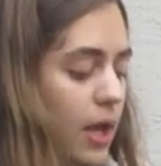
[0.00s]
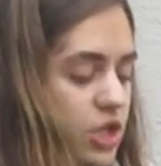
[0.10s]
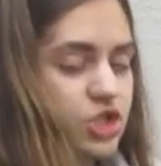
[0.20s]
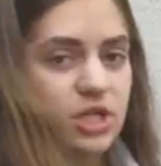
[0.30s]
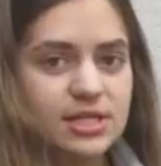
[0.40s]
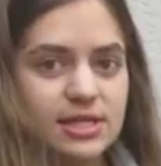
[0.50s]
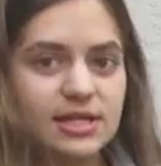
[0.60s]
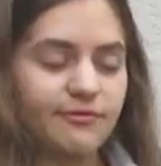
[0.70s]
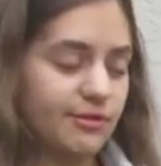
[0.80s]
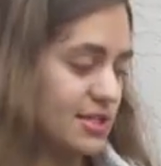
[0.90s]
adjusting the
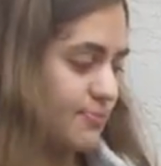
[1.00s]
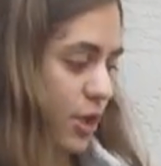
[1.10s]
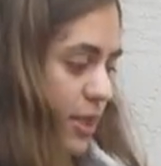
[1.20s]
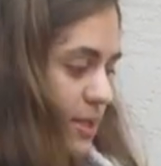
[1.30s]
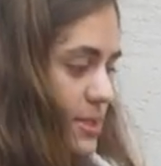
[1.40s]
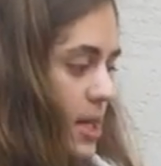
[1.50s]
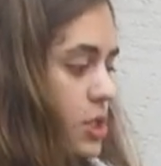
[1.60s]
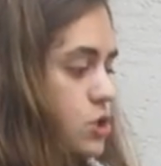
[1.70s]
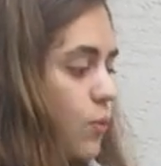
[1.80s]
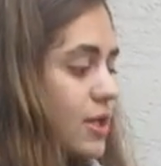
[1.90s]
different springs.
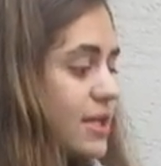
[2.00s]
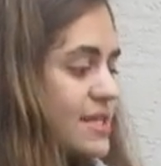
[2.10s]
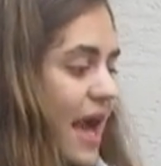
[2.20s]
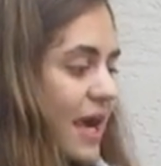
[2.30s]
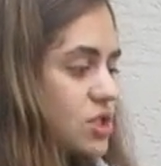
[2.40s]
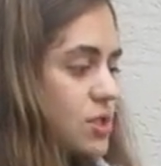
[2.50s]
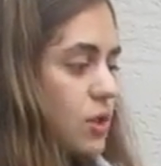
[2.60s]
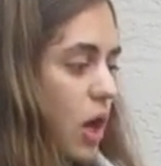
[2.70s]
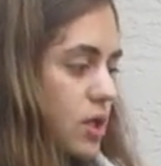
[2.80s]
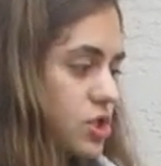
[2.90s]
So when it is actually
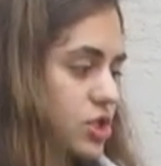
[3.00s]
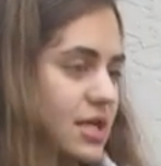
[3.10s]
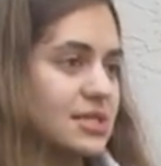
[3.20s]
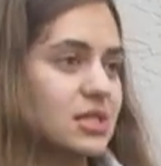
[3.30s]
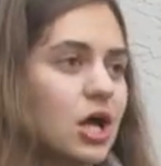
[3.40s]
launched, it's